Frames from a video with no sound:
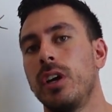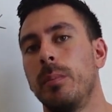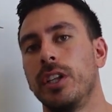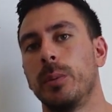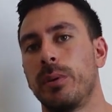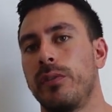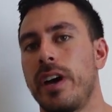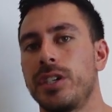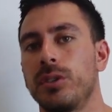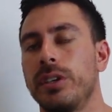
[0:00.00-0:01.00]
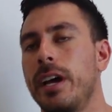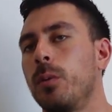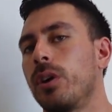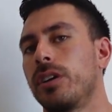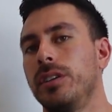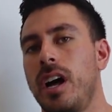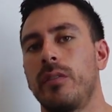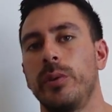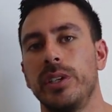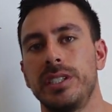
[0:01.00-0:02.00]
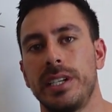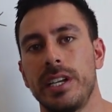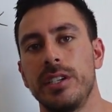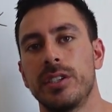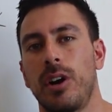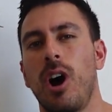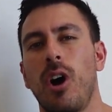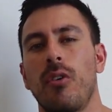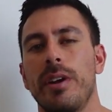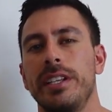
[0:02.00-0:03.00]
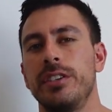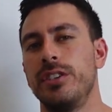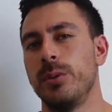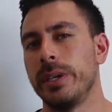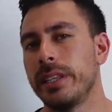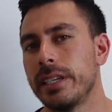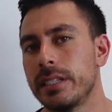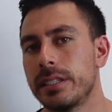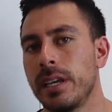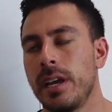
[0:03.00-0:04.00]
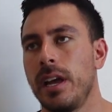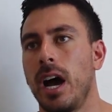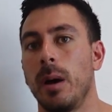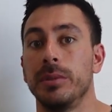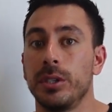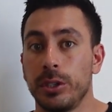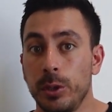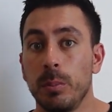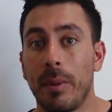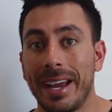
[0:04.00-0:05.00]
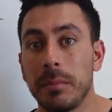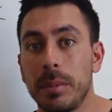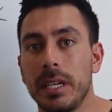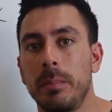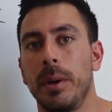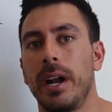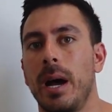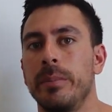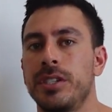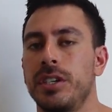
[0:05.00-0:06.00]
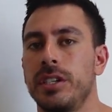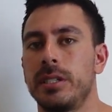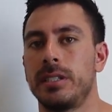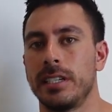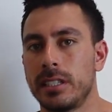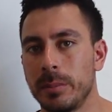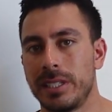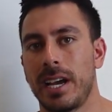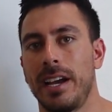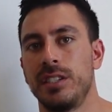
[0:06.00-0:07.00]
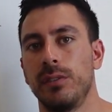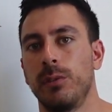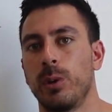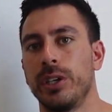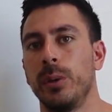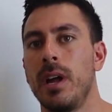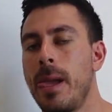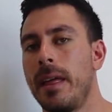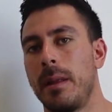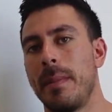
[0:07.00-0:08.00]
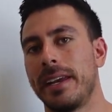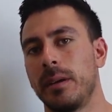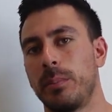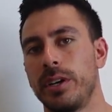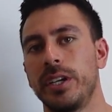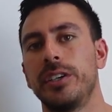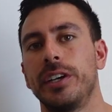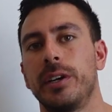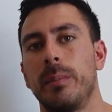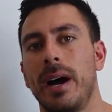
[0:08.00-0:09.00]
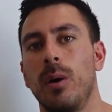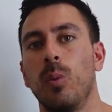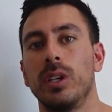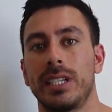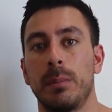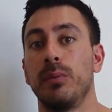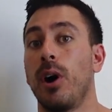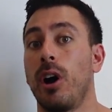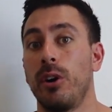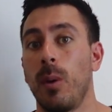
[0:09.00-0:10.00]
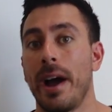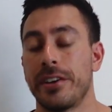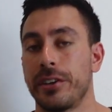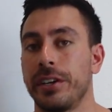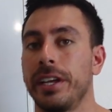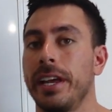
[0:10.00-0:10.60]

But the professional network, a lot of real estate agents are already doing this. So you might be, but I'm just gonna systematize it for you and make it pretty clear about what type of ROI you're gonna